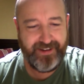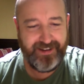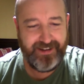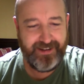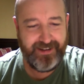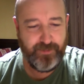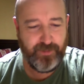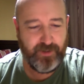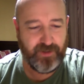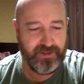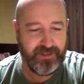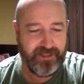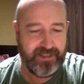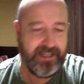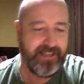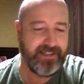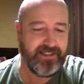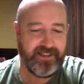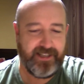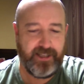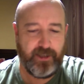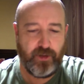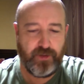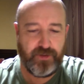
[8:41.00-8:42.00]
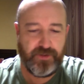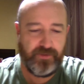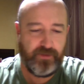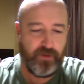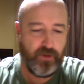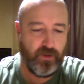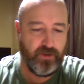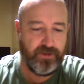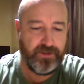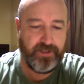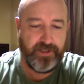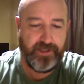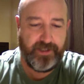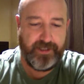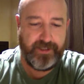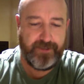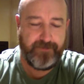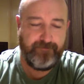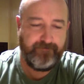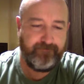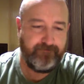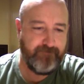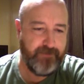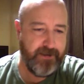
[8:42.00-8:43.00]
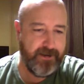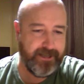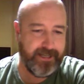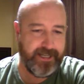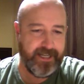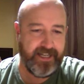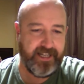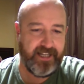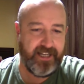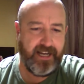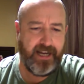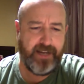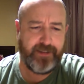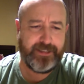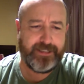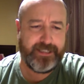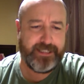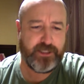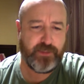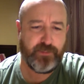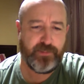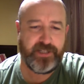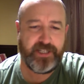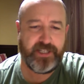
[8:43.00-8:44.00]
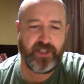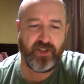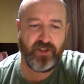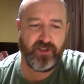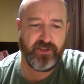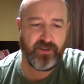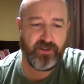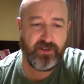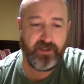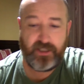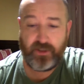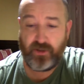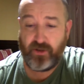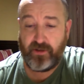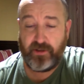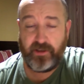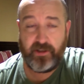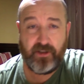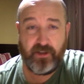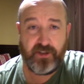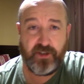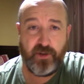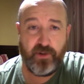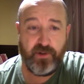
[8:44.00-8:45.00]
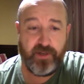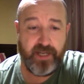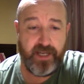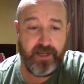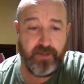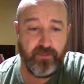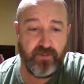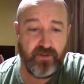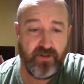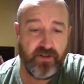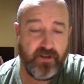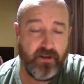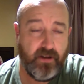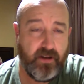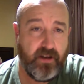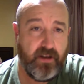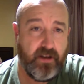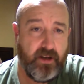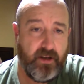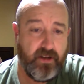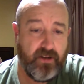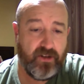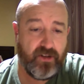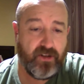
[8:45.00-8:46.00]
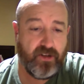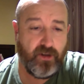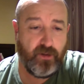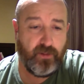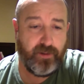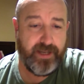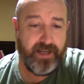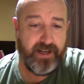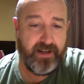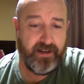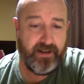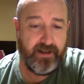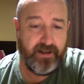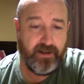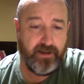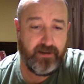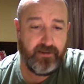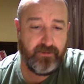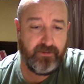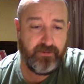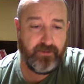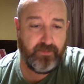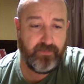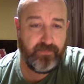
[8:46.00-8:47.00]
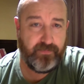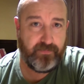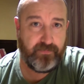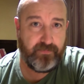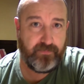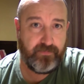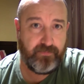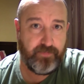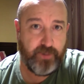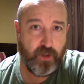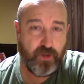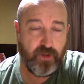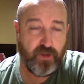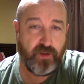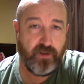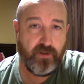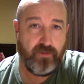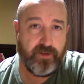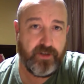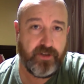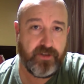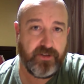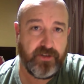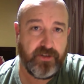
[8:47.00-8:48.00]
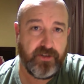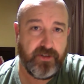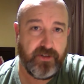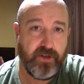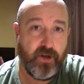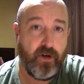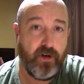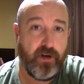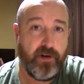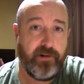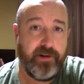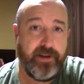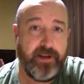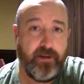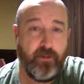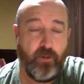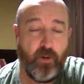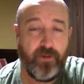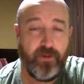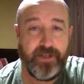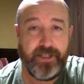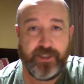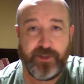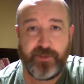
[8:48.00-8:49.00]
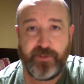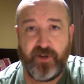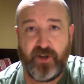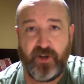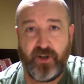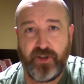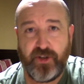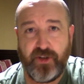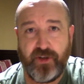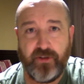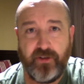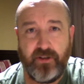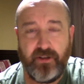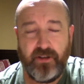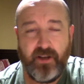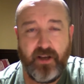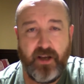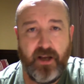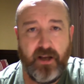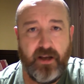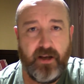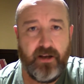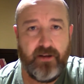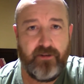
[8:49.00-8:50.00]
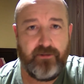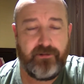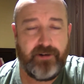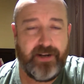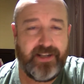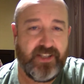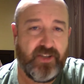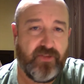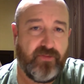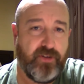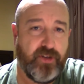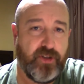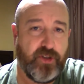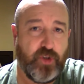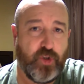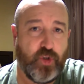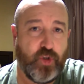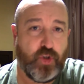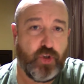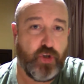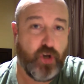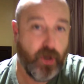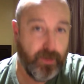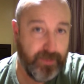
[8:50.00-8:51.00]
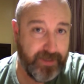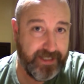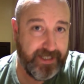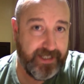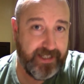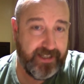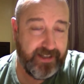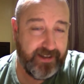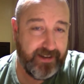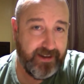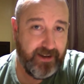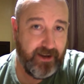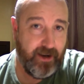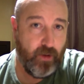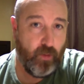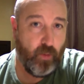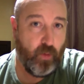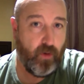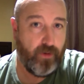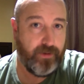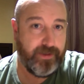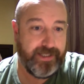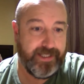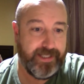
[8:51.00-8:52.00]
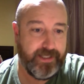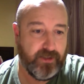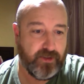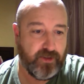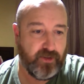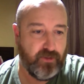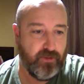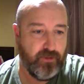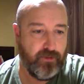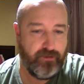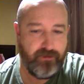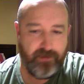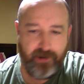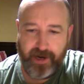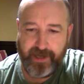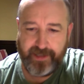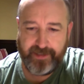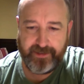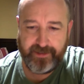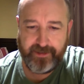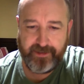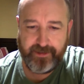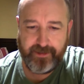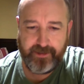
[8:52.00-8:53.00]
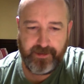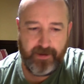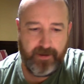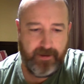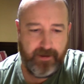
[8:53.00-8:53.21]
But I'd like to see lots of goals tonight. Okay, I think that's the predictions. That's only the 2 games. So we have Portugal versus Hungary, 1-0 to Portugal. France versus Germany, 1-0 to France.